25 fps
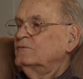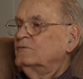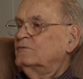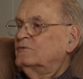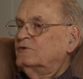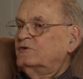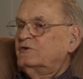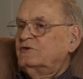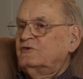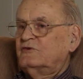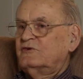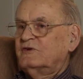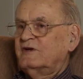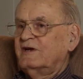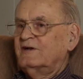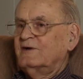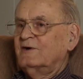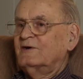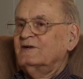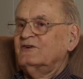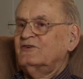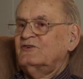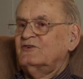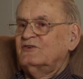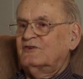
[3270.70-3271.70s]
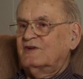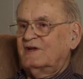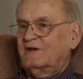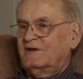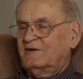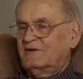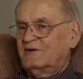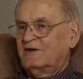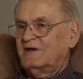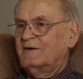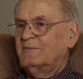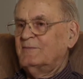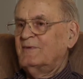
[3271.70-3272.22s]
She said,
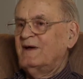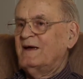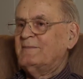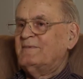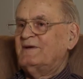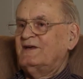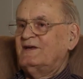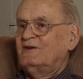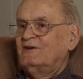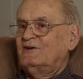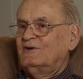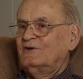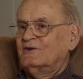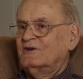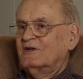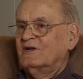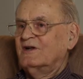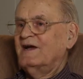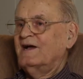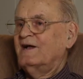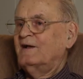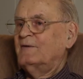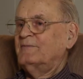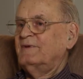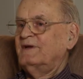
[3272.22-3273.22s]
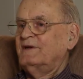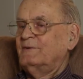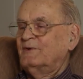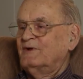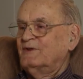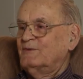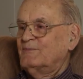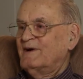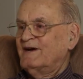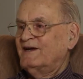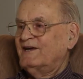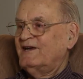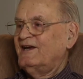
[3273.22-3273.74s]
maybe you can help me
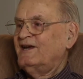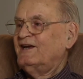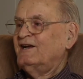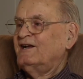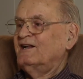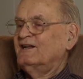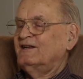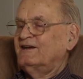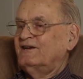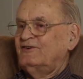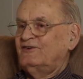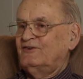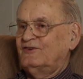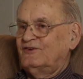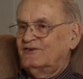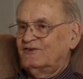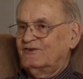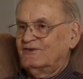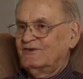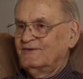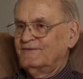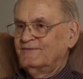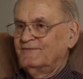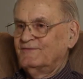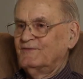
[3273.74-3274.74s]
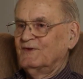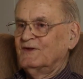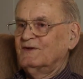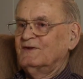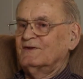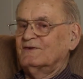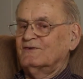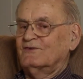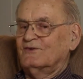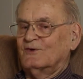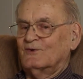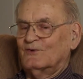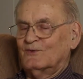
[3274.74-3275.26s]
with my English.
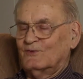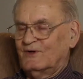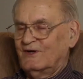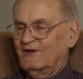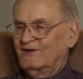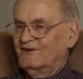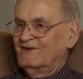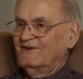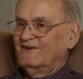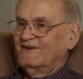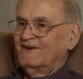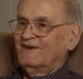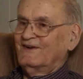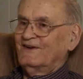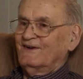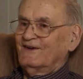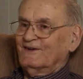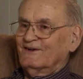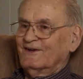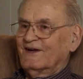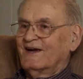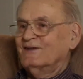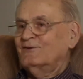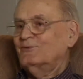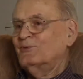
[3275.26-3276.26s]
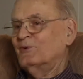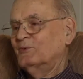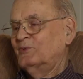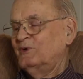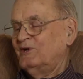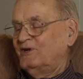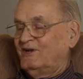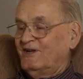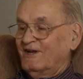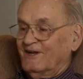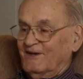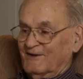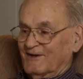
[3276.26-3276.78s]
So that's what we
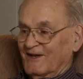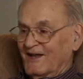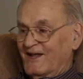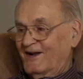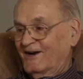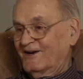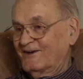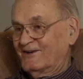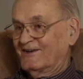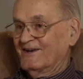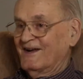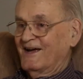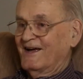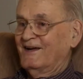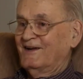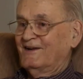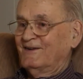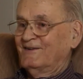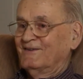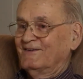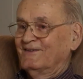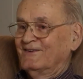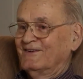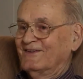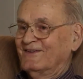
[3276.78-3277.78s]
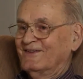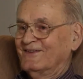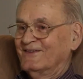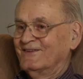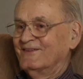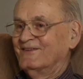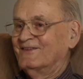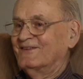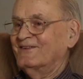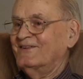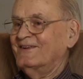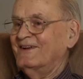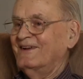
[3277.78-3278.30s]
did a lot of
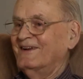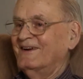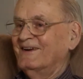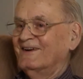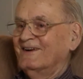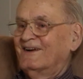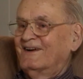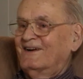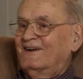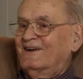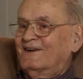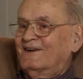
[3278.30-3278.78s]
times. Sitting there.